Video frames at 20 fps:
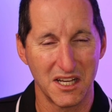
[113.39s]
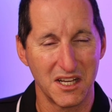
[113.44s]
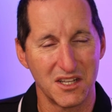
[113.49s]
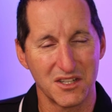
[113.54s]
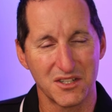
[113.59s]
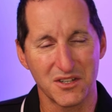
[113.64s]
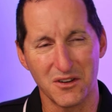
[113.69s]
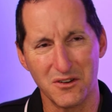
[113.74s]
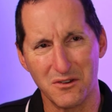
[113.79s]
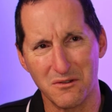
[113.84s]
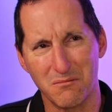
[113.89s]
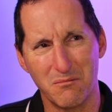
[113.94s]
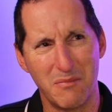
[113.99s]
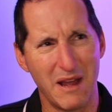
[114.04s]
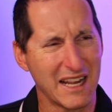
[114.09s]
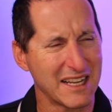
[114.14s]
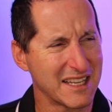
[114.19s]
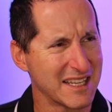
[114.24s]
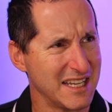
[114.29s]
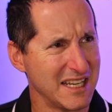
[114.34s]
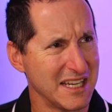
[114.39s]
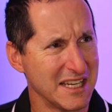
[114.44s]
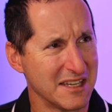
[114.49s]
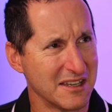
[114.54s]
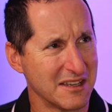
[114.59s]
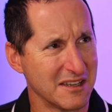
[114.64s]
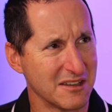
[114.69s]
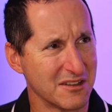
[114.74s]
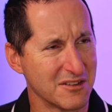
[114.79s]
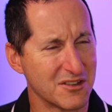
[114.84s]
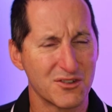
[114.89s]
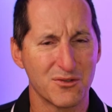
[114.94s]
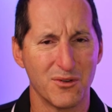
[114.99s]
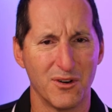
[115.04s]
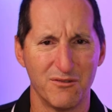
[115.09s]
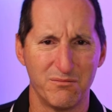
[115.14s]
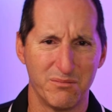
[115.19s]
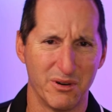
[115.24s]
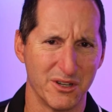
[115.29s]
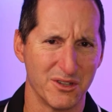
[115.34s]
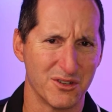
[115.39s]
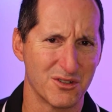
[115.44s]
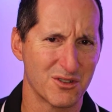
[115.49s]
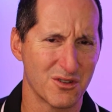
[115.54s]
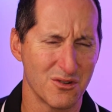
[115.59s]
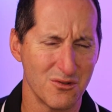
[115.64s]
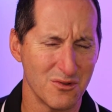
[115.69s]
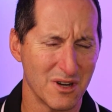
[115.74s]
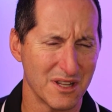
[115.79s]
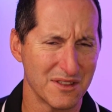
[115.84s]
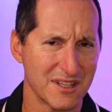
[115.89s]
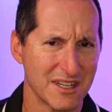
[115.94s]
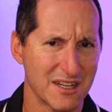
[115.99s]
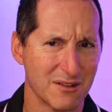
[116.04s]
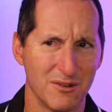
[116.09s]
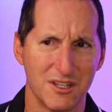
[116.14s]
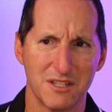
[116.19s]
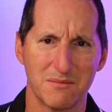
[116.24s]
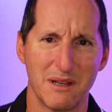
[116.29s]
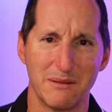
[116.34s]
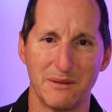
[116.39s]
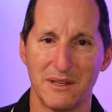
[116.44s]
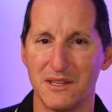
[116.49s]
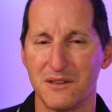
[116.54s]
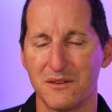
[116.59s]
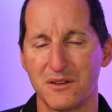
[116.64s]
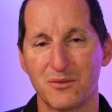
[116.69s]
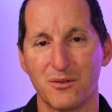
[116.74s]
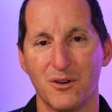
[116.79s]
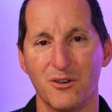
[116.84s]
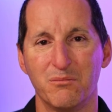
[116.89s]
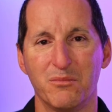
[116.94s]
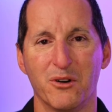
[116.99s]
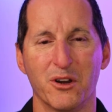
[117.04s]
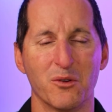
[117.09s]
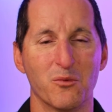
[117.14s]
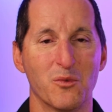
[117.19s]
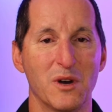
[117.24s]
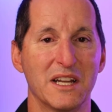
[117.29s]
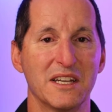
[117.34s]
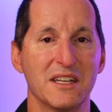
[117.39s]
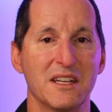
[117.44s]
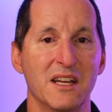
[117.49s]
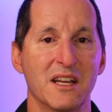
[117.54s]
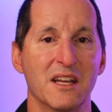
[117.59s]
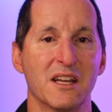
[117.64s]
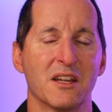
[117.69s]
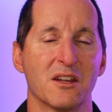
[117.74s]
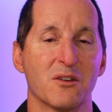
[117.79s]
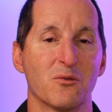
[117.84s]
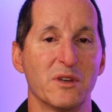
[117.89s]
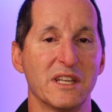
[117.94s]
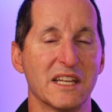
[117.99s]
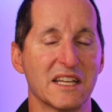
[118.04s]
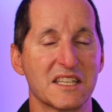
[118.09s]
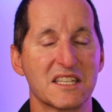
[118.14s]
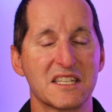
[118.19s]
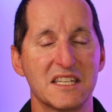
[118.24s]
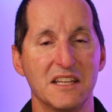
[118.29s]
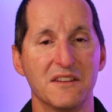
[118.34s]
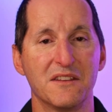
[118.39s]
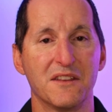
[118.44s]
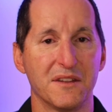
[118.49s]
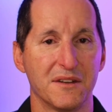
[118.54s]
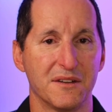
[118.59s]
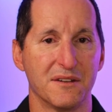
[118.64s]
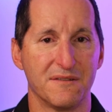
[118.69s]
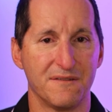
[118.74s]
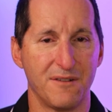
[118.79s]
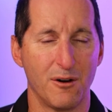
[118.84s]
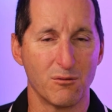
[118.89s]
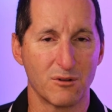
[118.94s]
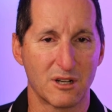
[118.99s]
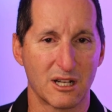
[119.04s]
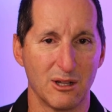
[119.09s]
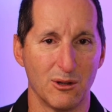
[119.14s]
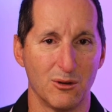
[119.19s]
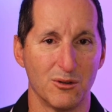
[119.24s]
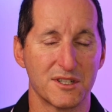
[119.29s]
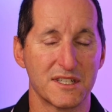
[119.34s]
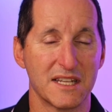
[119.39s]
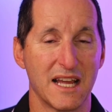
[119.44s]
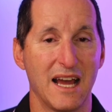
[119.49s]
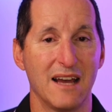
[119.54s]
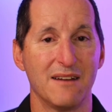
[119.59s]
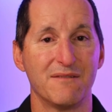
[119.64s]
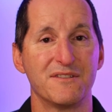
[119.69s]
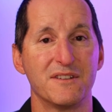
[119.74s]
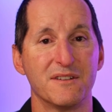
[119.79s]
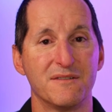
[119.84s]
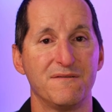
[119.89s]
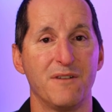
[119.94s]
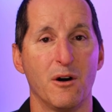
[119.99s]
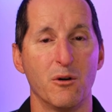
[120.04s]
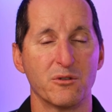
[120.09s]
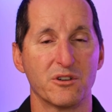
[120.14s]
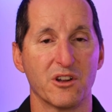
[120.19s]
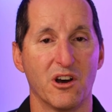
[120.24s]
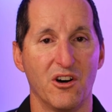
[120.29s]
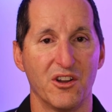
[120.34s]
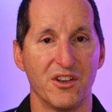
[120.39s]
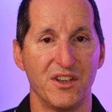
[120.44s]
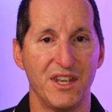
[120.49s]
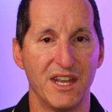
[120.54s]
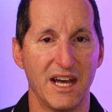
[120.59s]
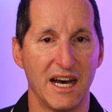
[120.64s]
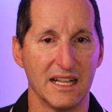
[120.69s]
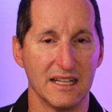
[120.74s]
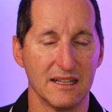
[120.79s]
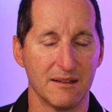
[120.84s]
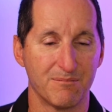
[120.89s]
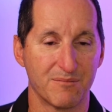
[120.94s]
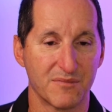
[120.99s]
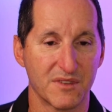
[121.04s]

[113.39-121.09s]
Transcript: So back in 12.2, I think it was, maybe in 12.1, we extended the default clause to have default on null.